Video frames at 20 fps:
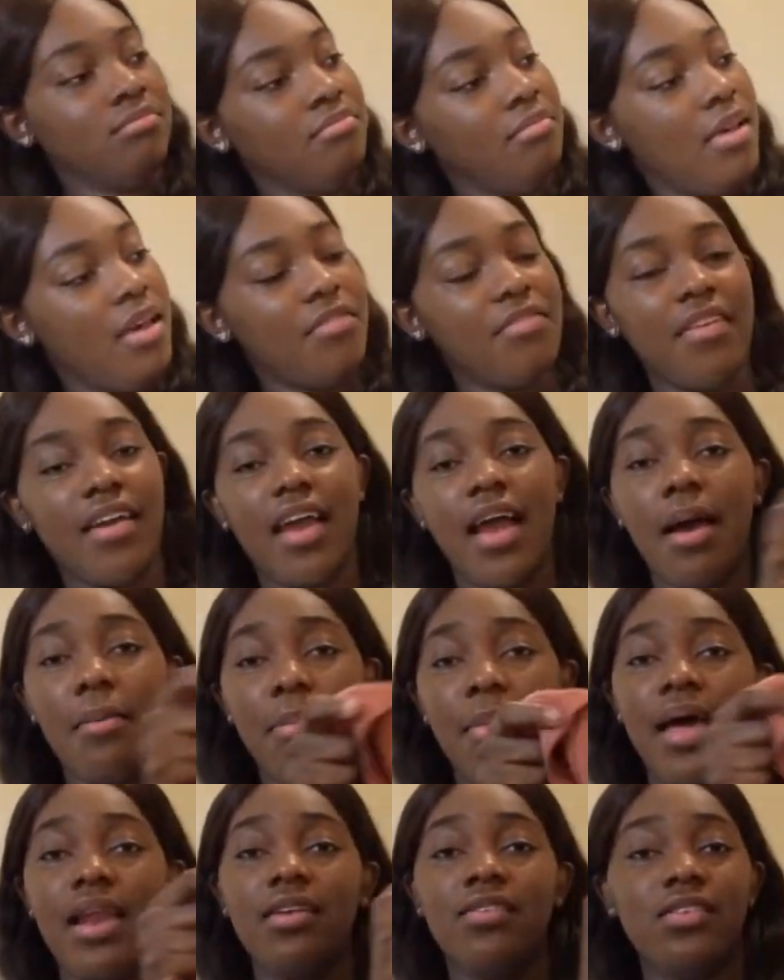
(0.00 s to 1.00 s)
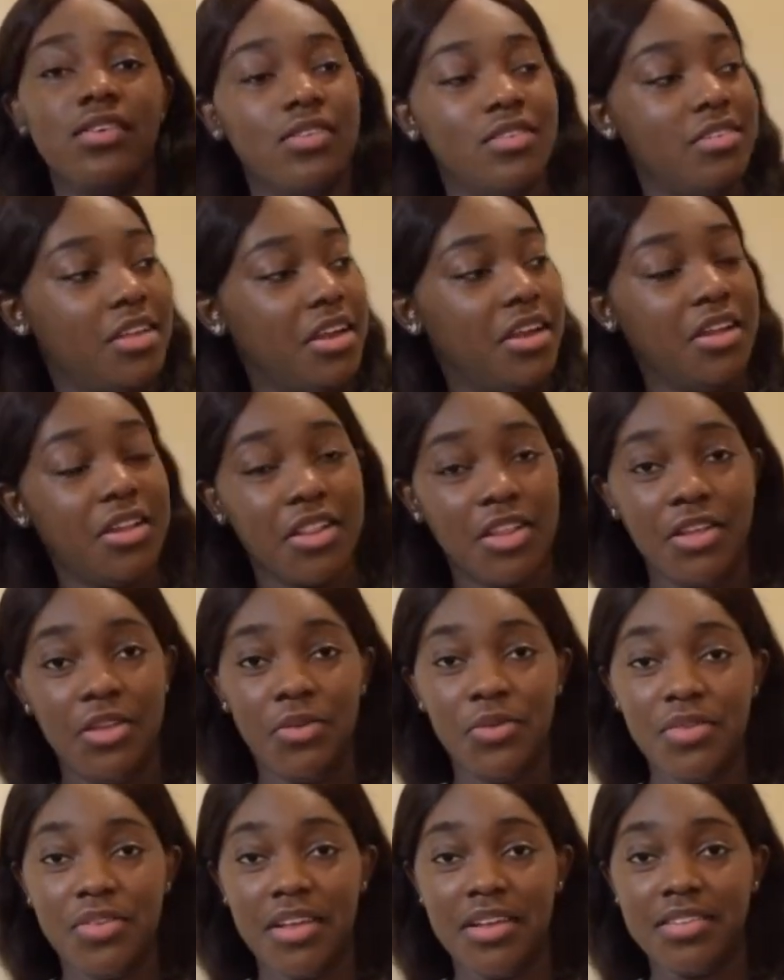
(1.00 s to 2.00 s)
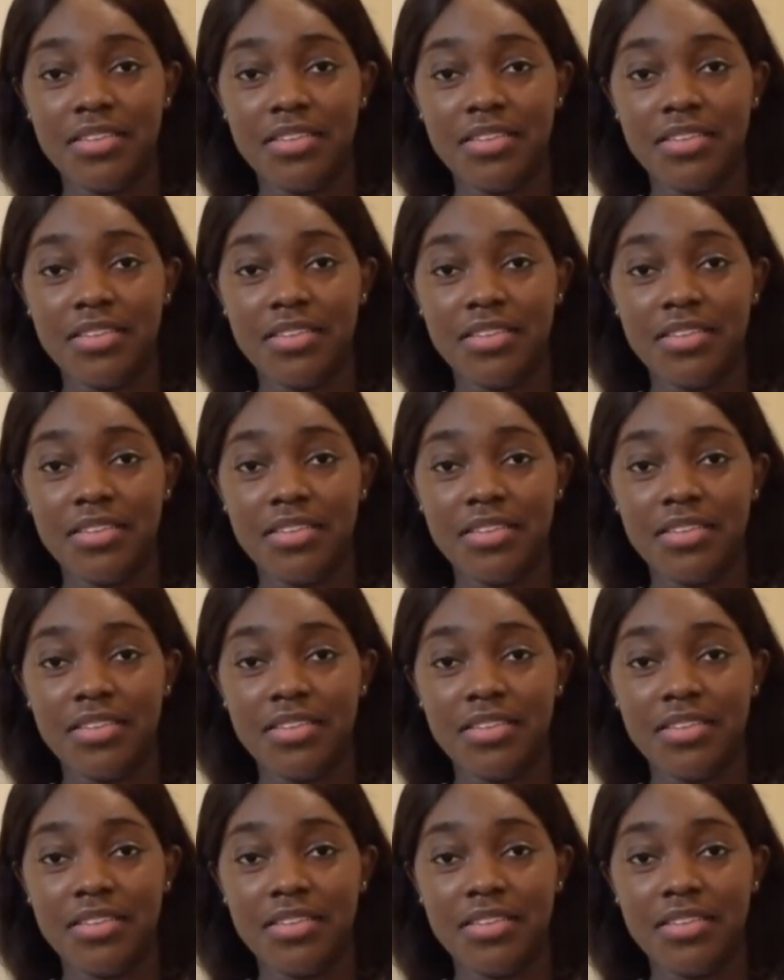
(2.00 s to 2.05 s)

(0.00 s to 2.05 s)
Matter of fact, I'm not even going to say nothing. You say